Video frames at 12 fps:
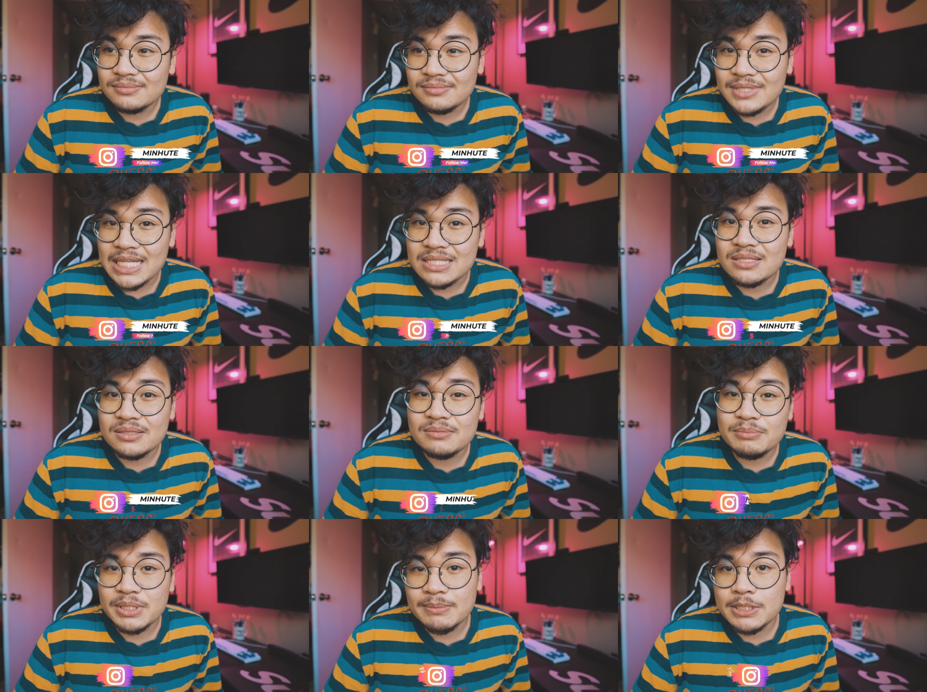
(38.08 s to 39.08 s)
That's
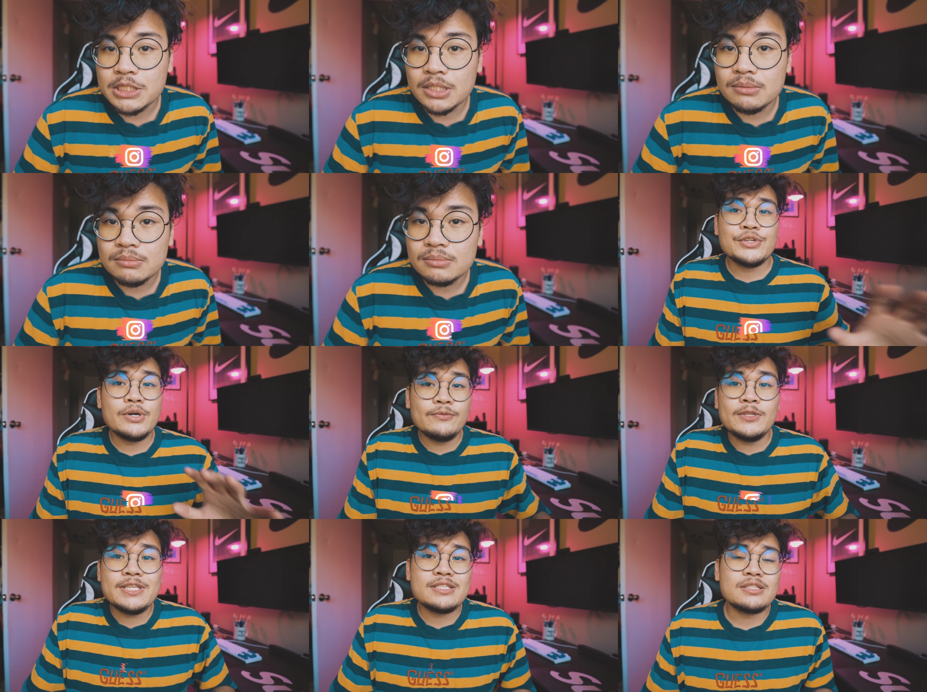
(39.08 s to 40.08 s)
pretty much it. So
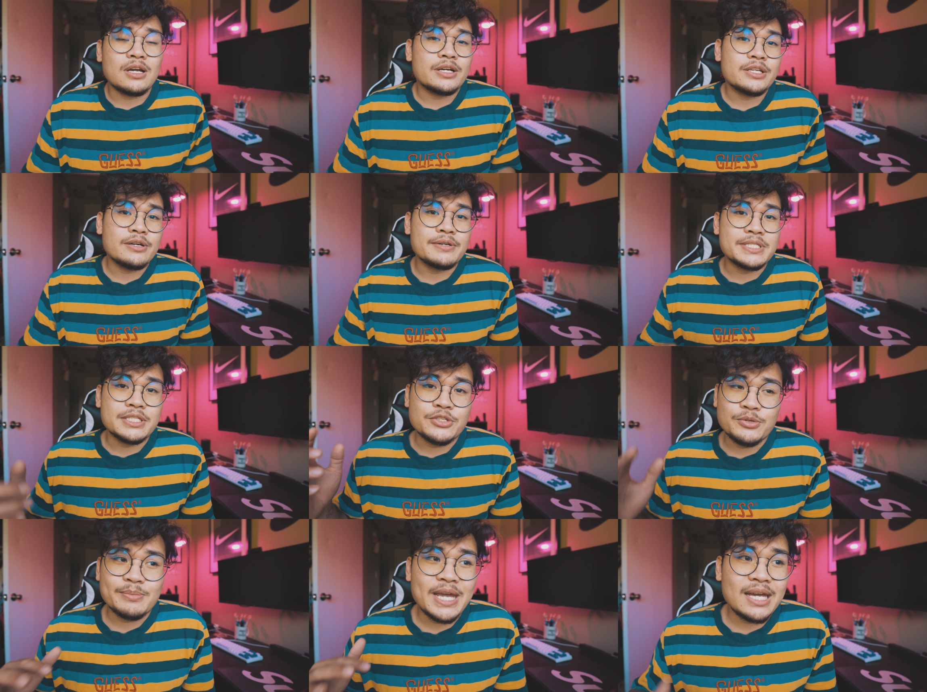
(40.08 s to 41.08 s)
hopefully this audio isn't
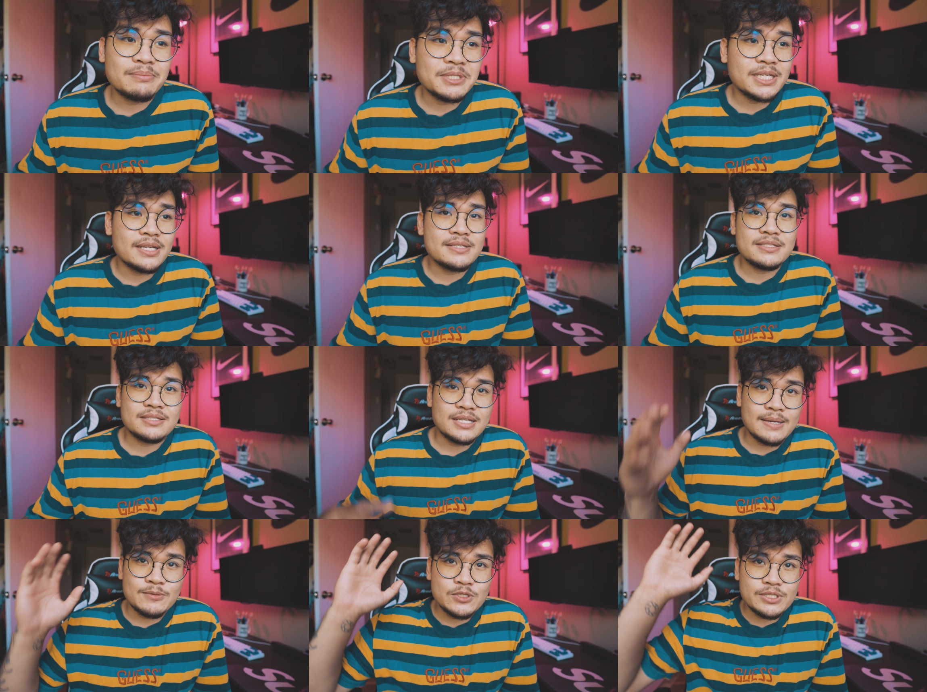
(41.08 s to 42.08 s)
too bad because
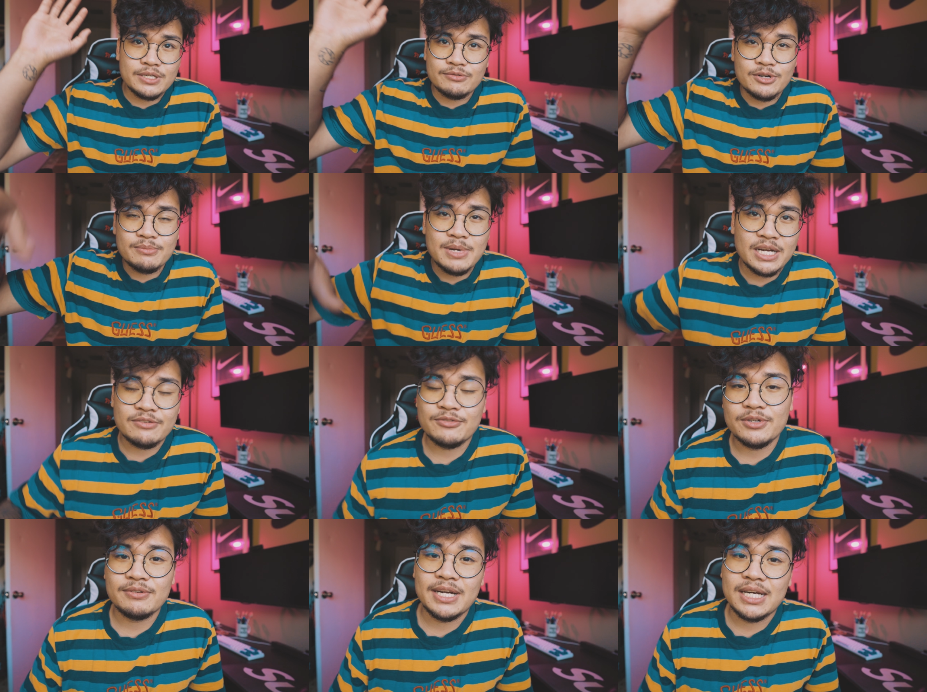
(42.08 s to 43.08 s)
I'm using a Rode
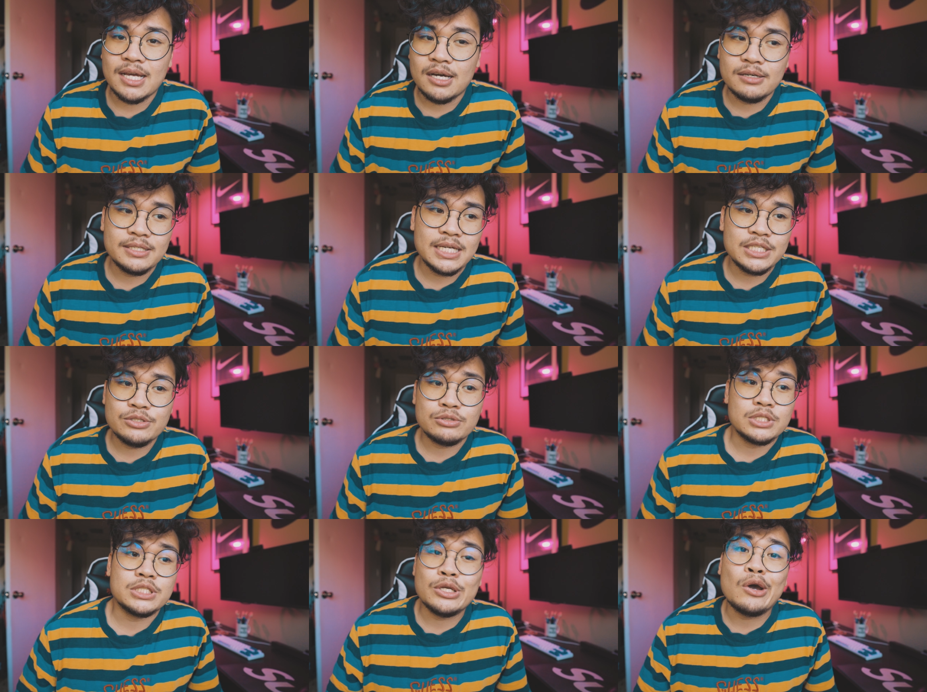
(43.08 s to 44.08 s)
microphone right now, and I
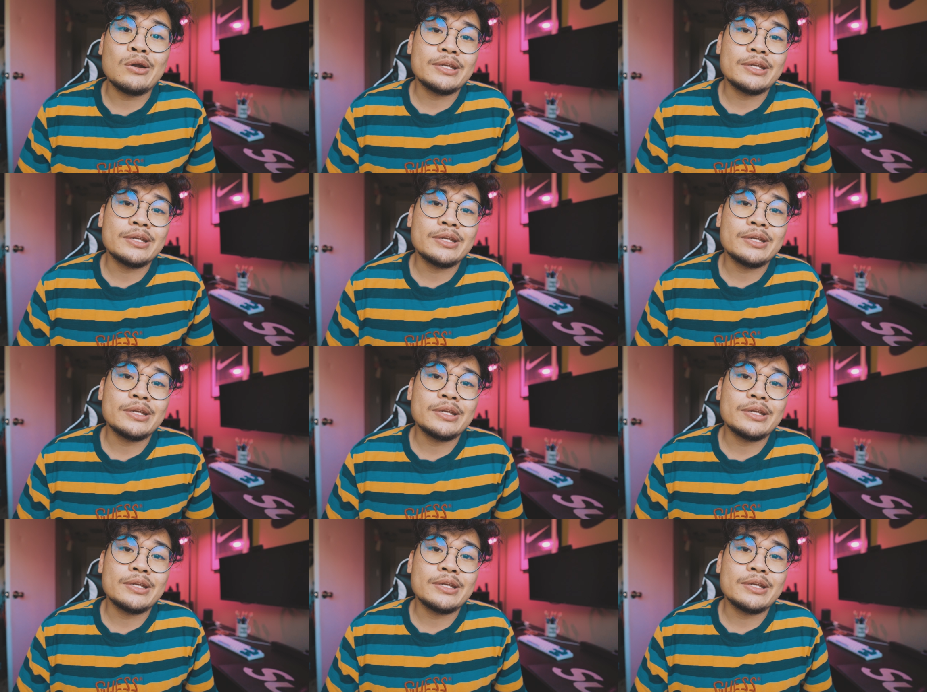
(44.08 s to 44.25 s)
usually don't.